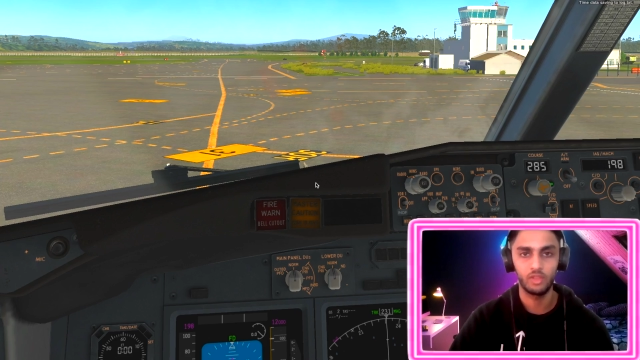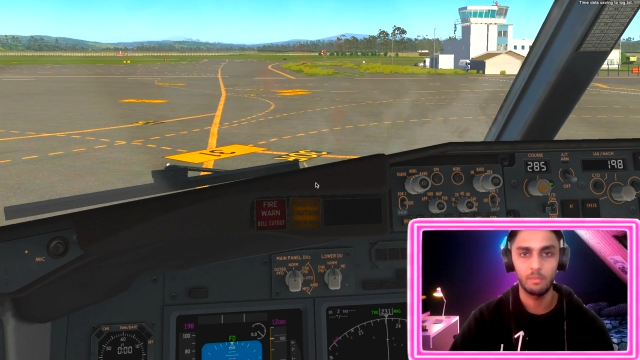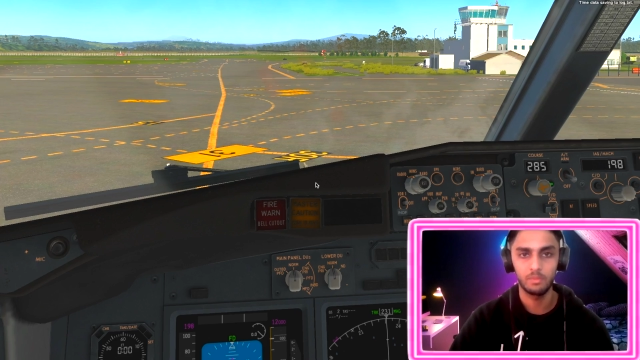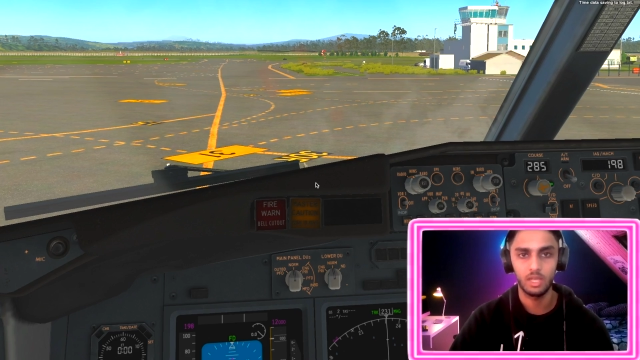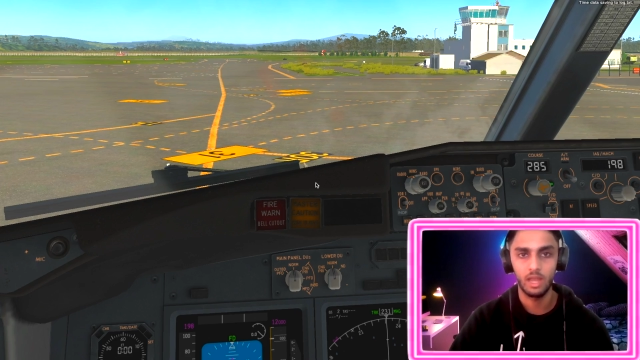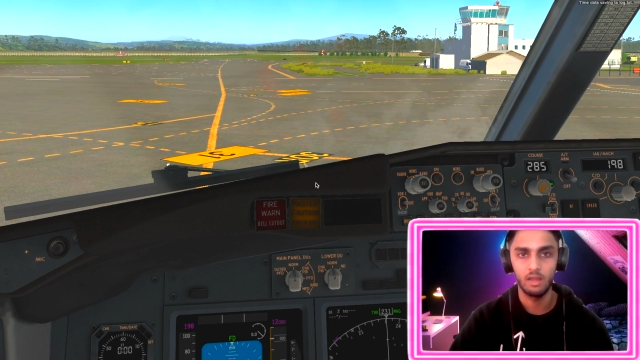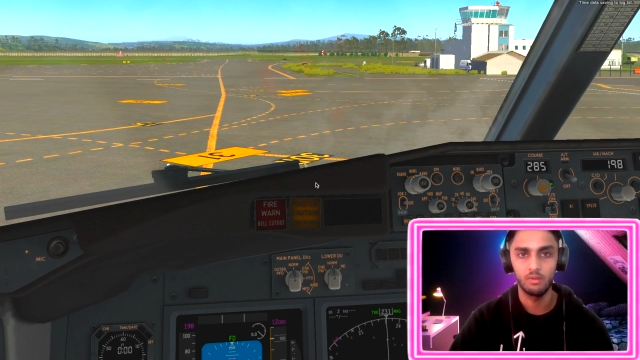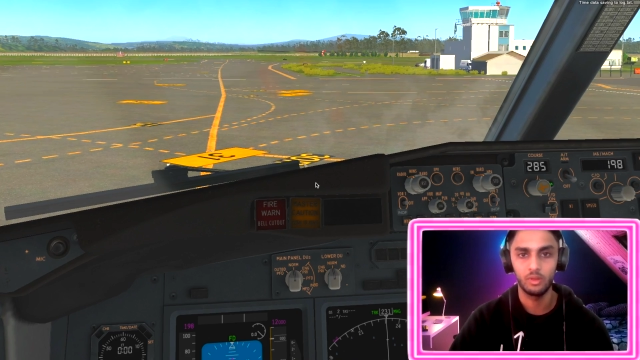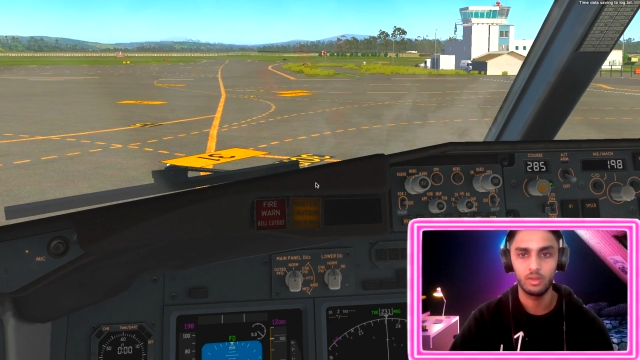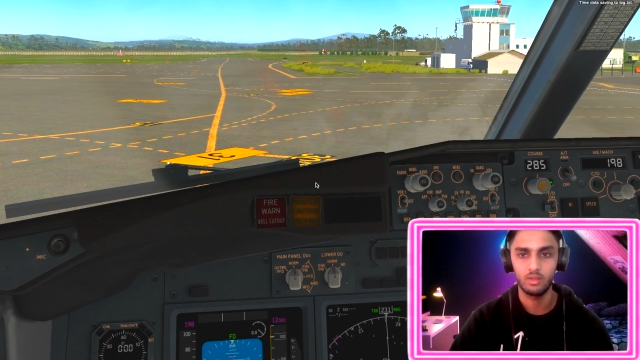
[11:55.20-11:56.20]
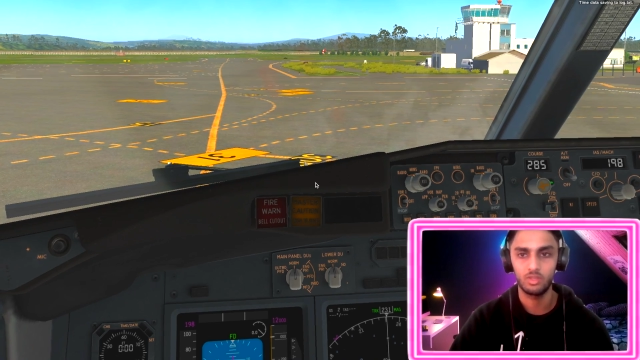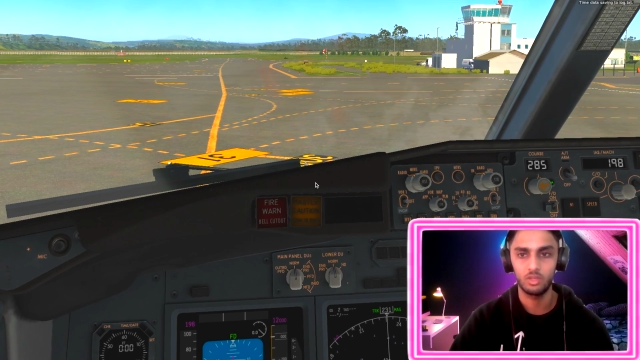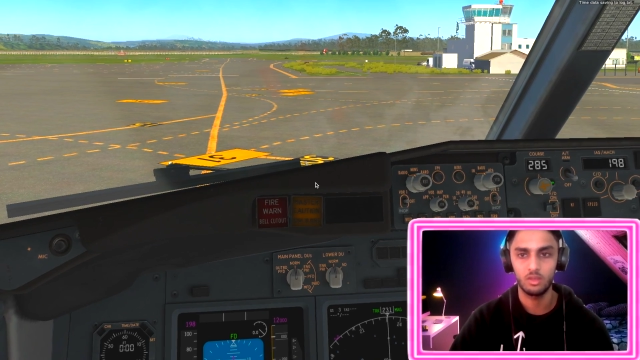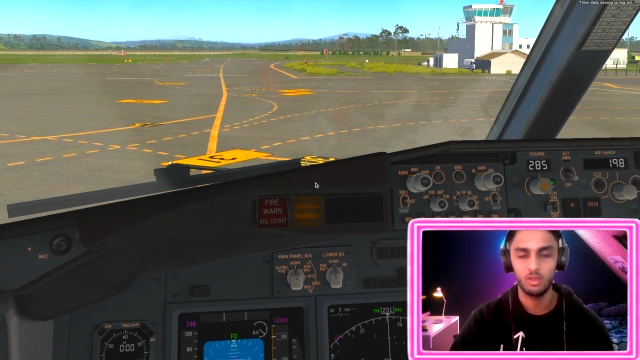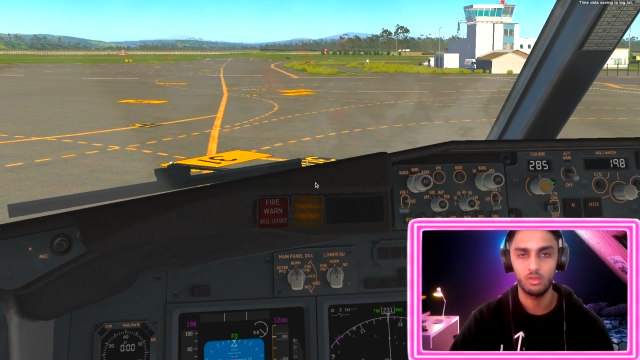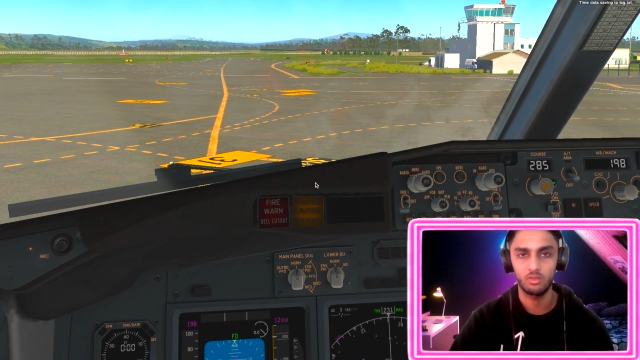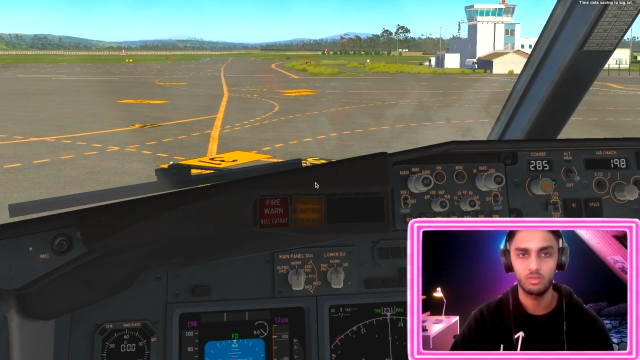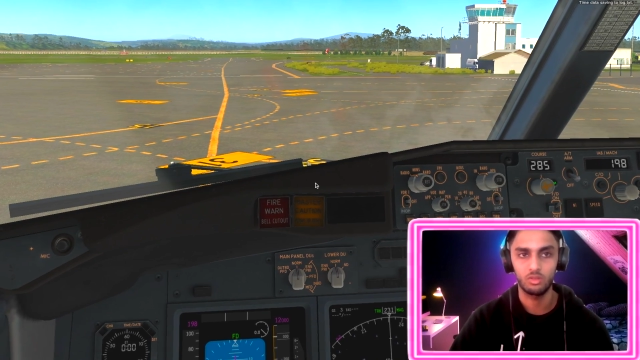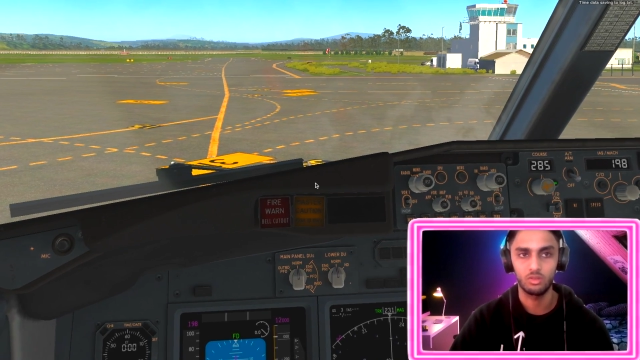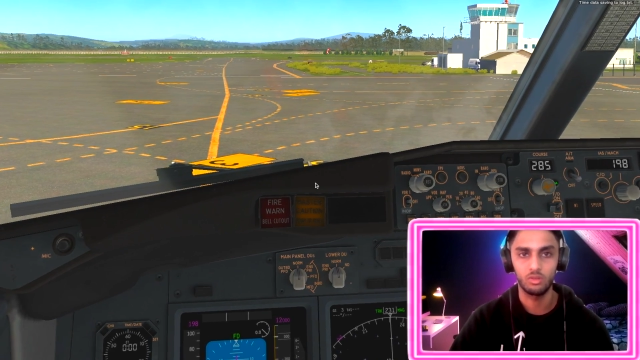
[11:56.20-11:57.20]
flaps out, we actually go
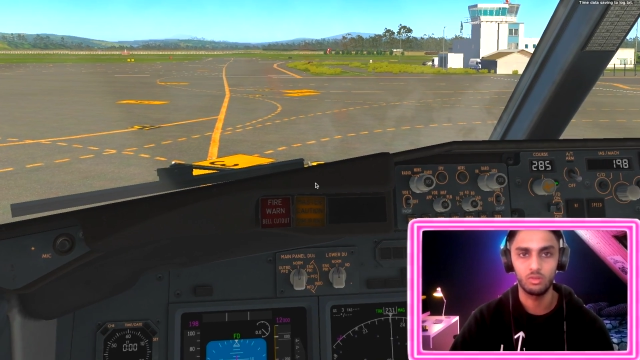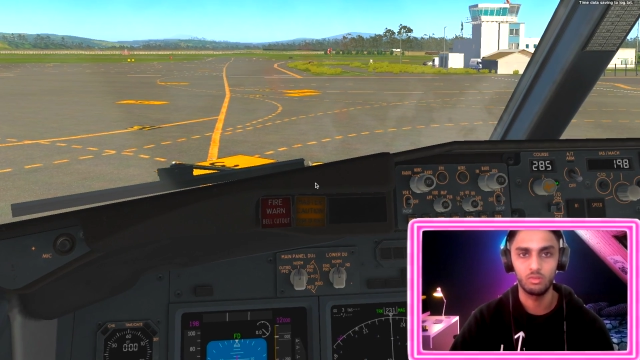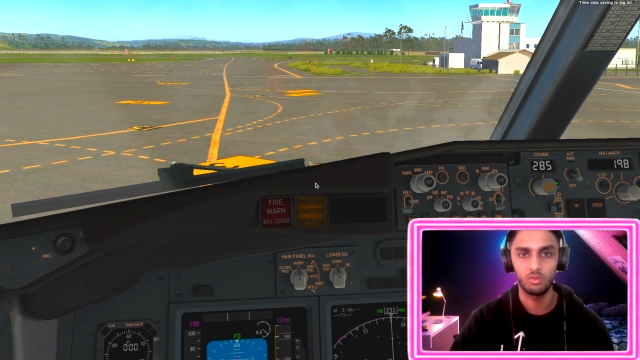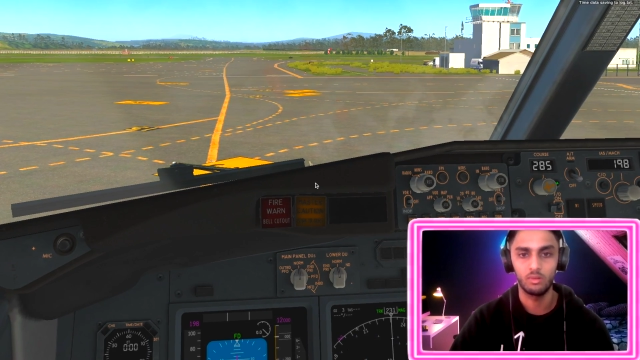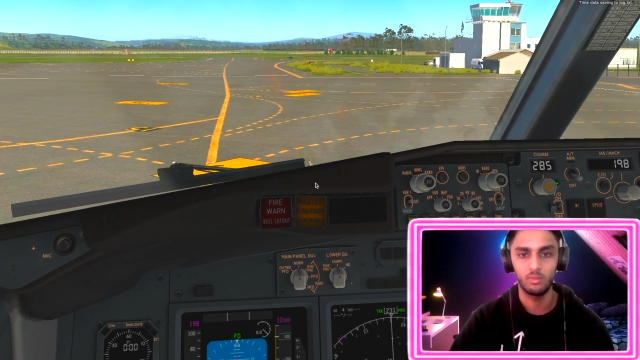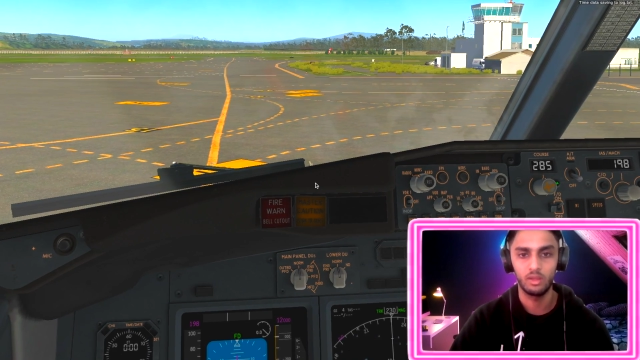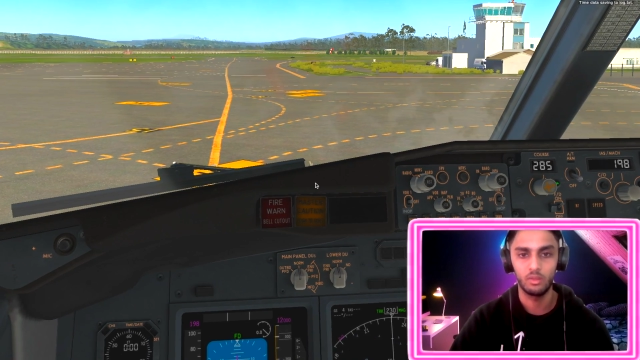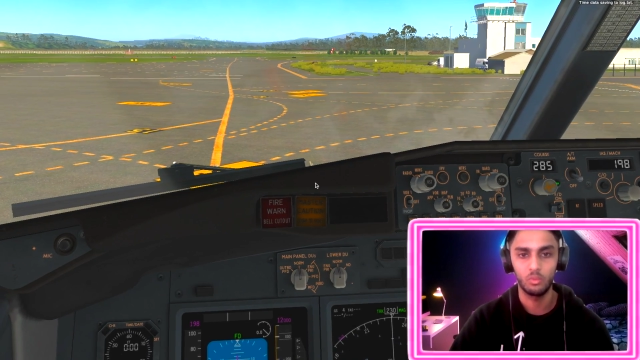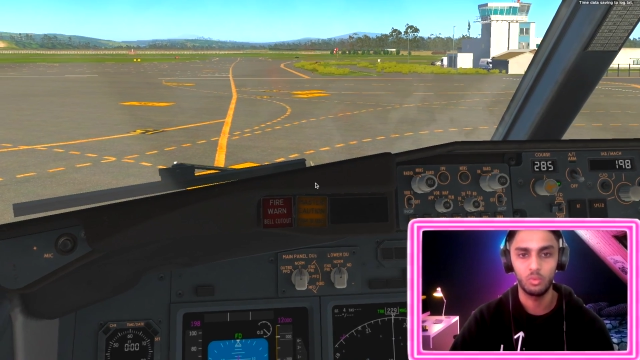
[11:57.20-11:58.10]
to runway